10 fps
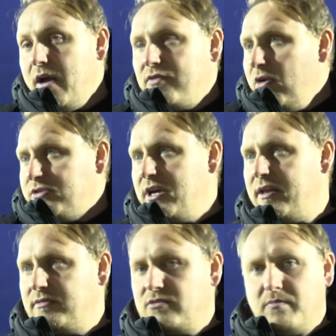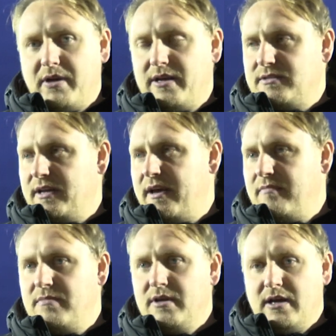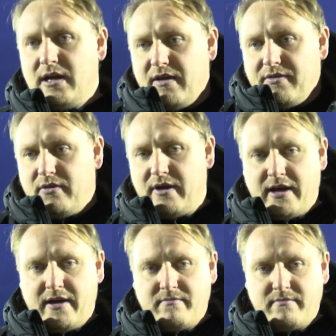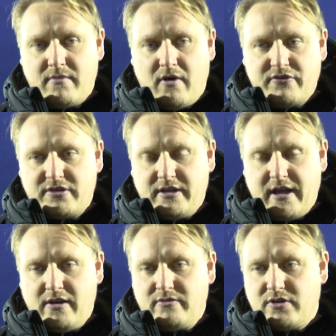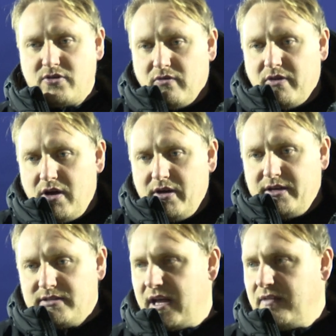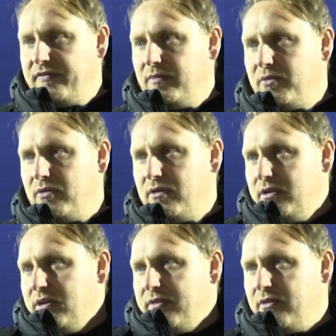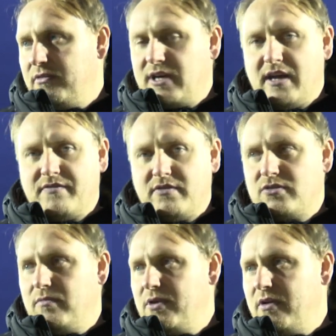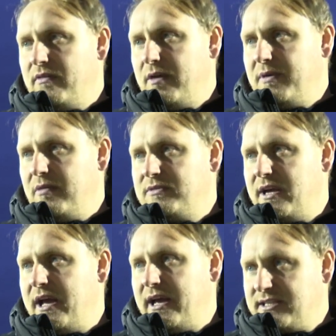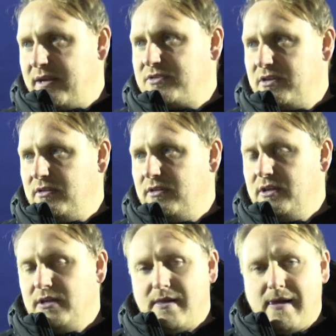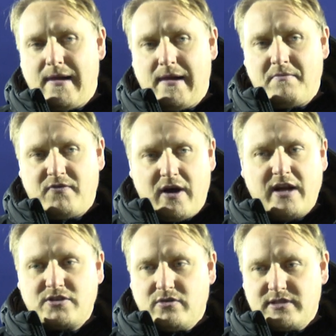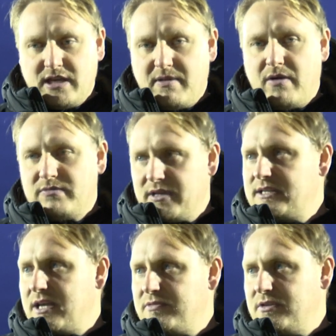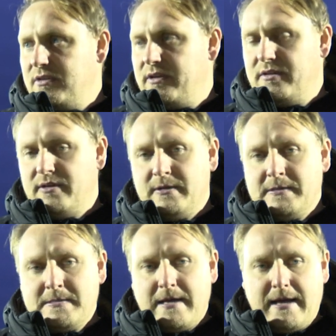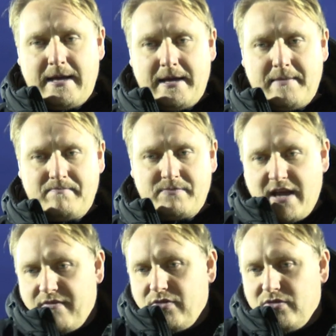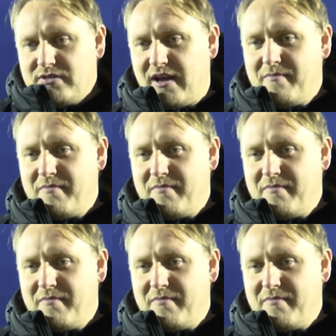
Of course, yeah, they're good players. I thought obviously then losing Corey early isn't helpful, but I thought Tyler Frost coming on at right back was exceptional. Thought Hadji on centre back was exceptional, and yeah, of course,